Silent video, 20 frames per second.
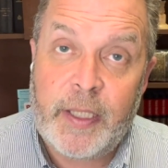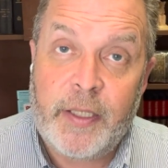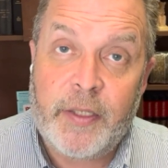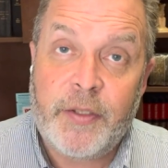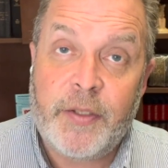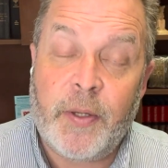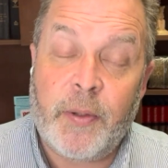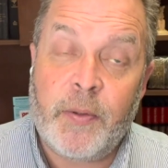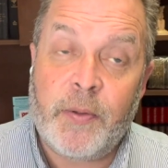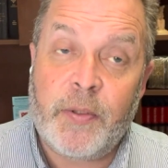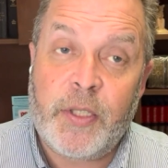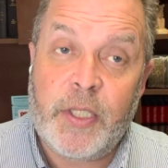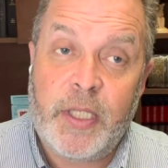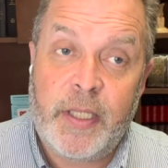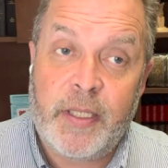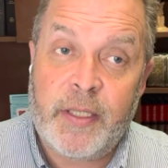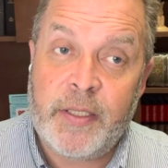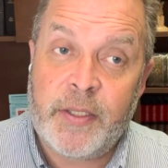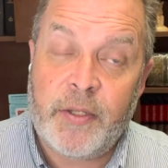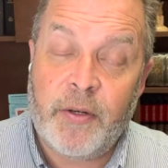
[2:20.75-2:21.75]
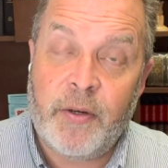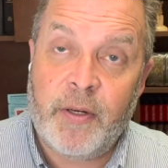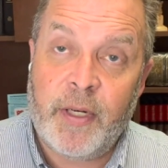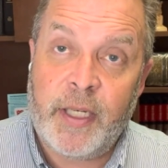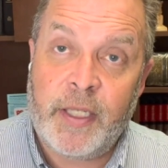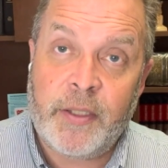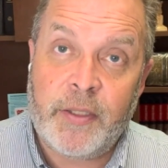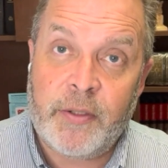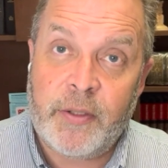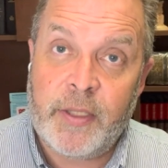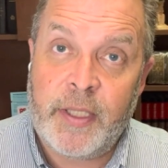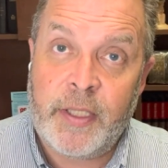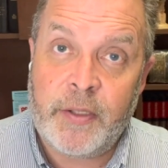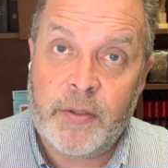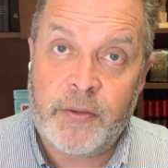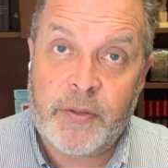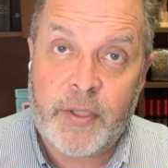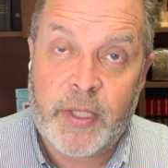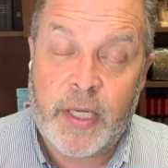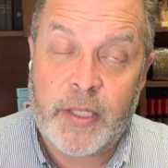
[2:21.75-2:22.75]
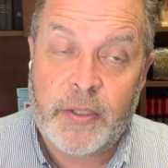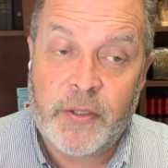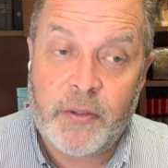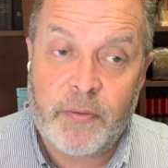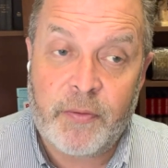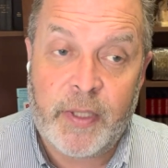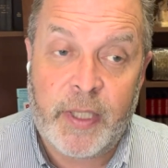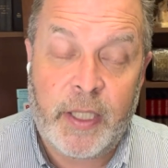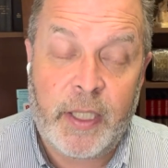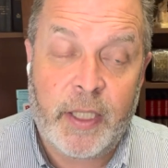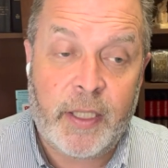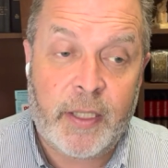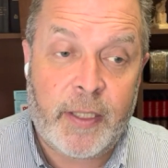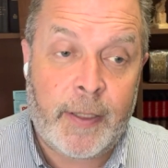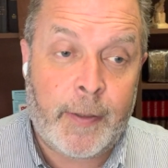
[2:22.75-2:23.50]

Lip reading: So she is our intercessory